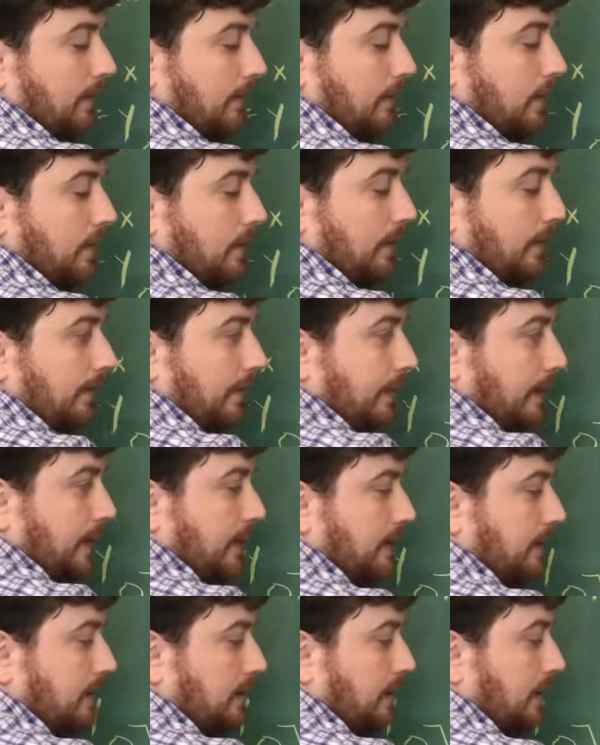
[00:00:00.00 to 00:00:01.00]

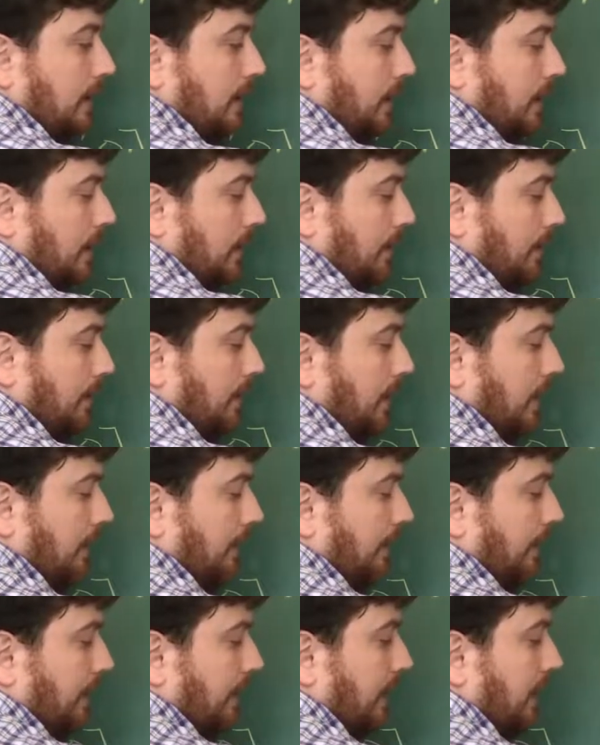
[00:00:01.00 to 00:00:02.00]
4/5,
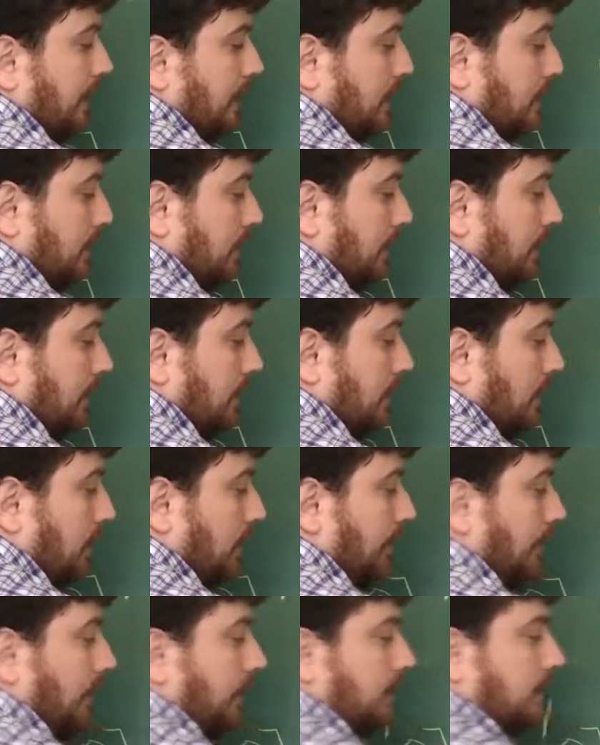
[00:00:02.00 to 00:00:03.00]
1/5,
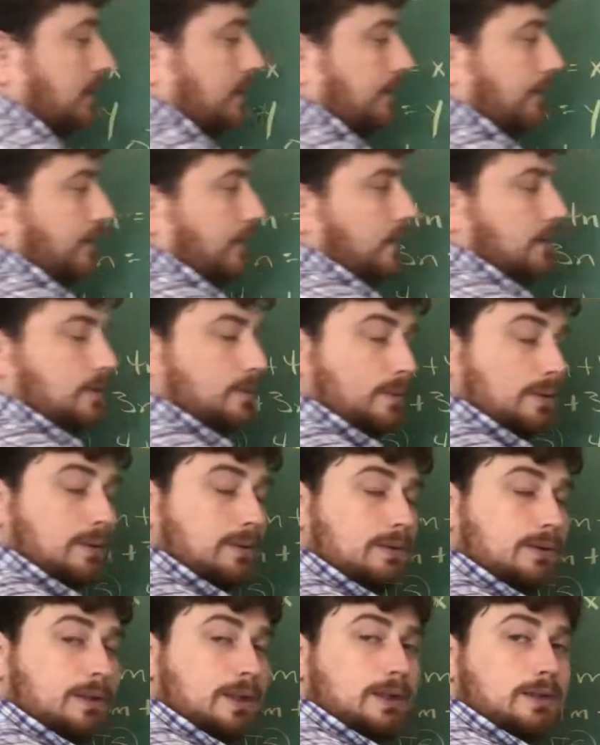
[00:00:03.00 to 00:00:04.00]
0, because the first
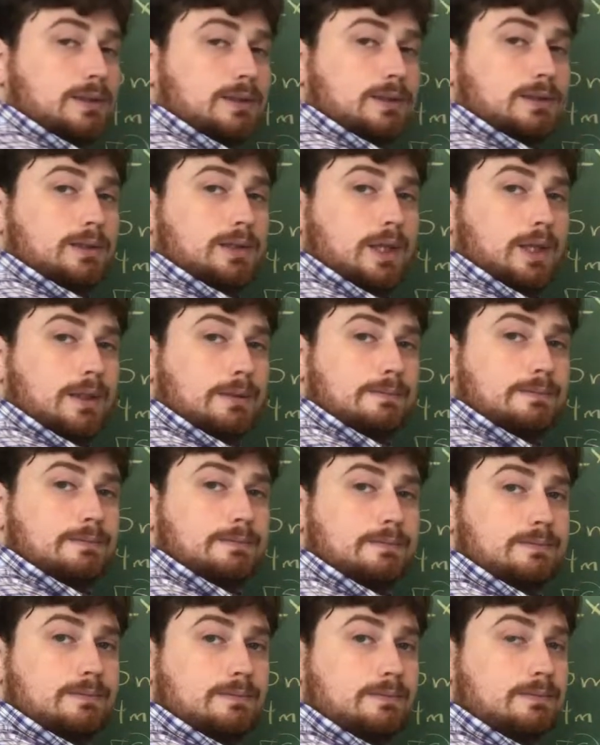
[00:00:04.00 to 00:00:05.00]
row stays the same.
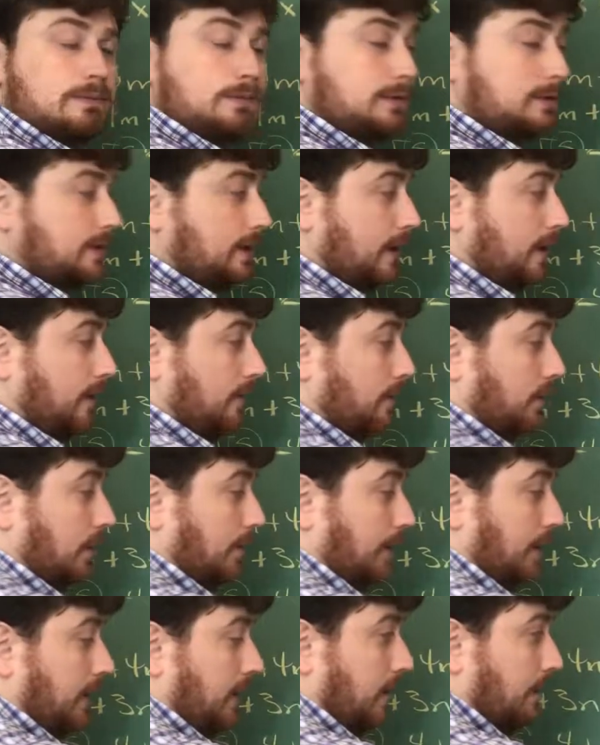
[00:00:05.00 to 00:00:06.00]
Second
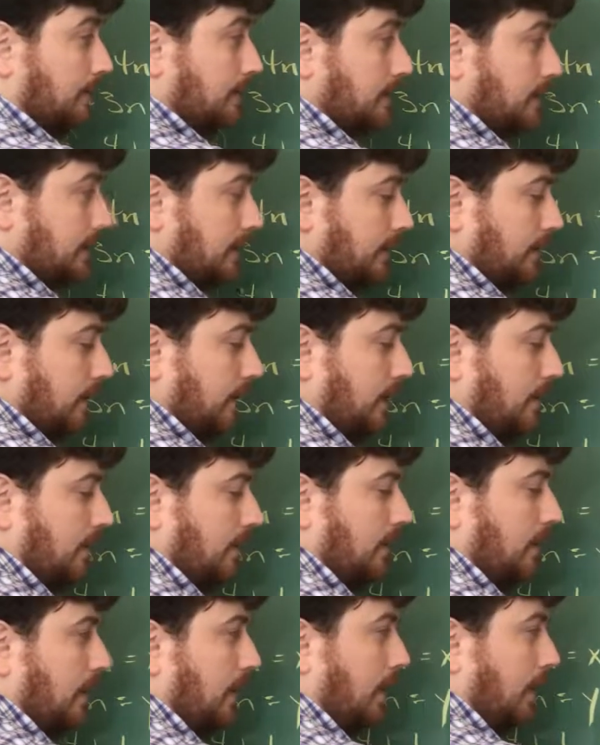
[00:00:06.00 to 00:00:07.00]
row becomes
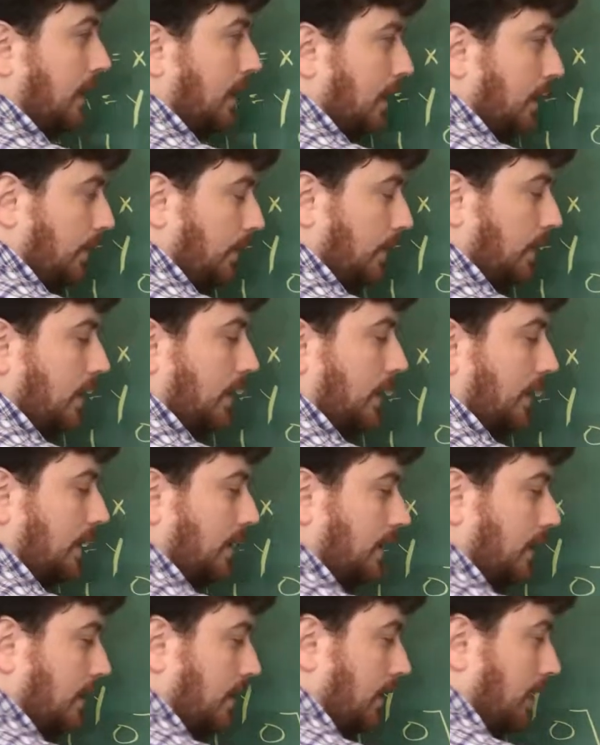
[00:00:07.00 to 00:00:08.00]
0,
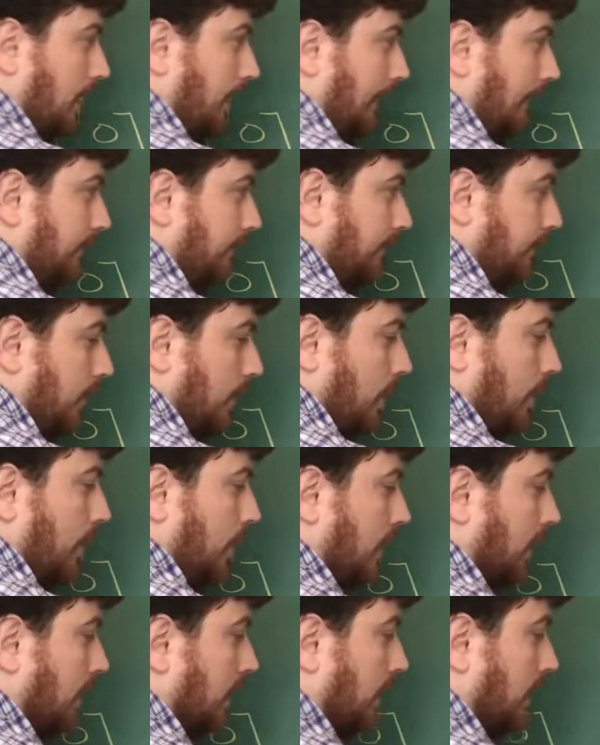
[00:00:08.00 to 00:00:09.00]
1,
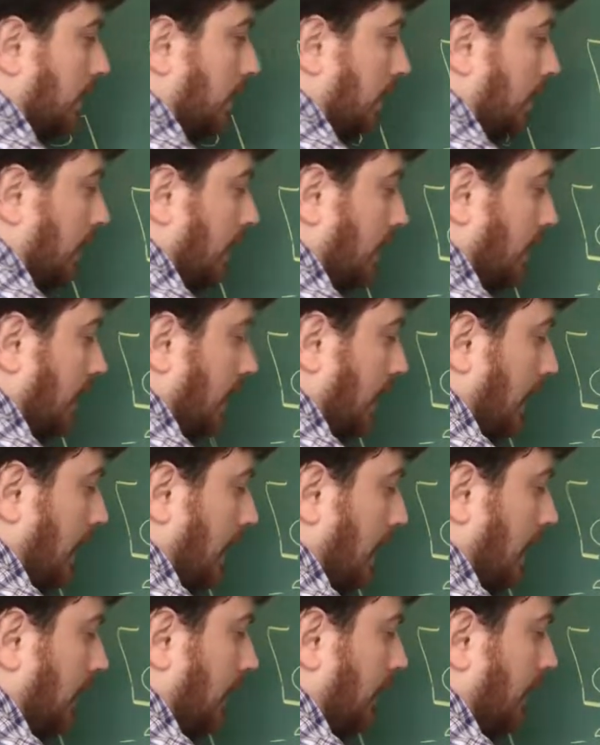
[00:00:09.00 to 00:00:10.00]
4,
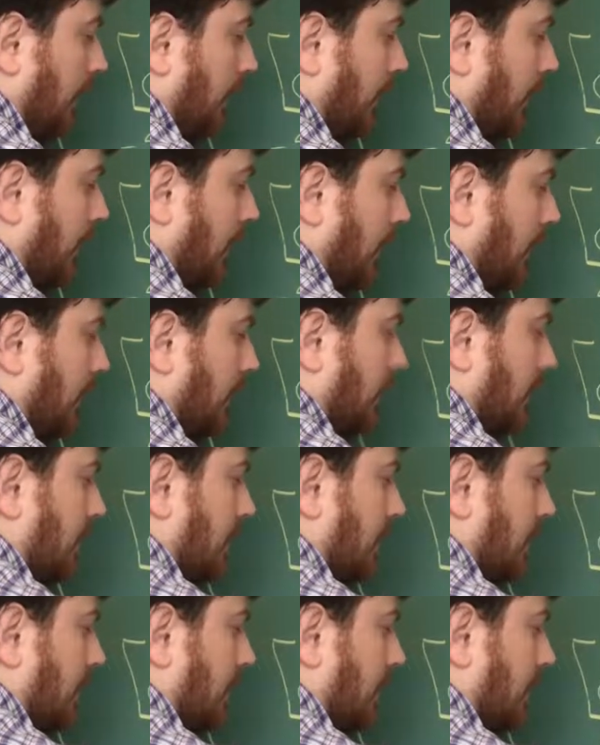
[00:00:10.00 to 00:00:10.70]
-5.